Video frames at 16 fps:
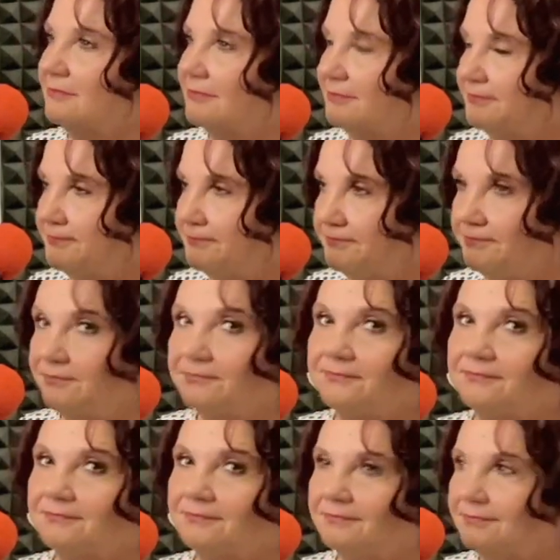
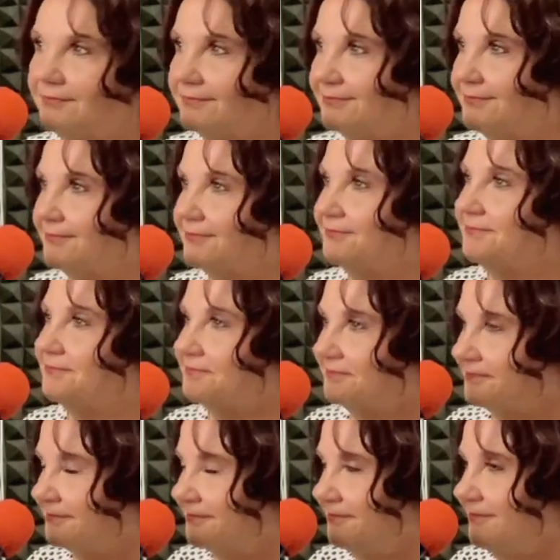
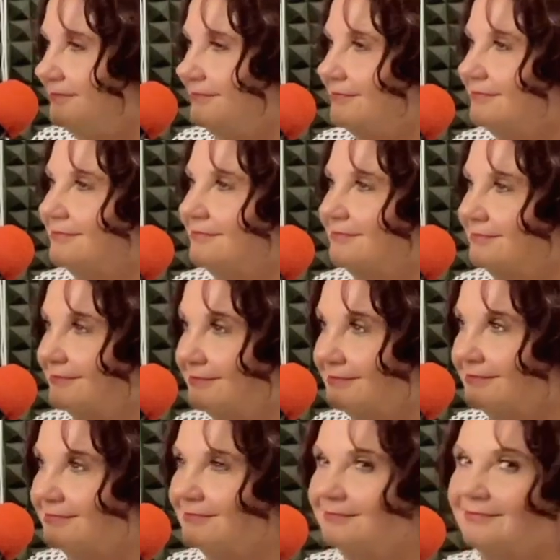
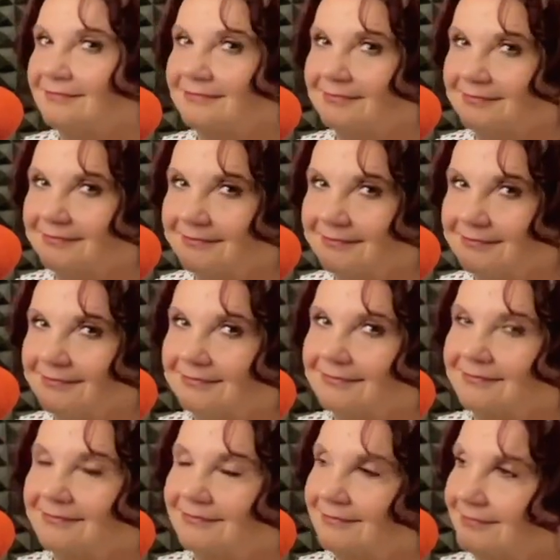
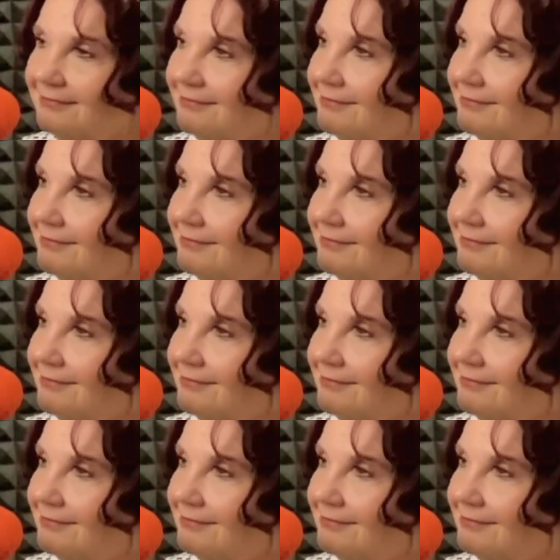This person isn't speaking.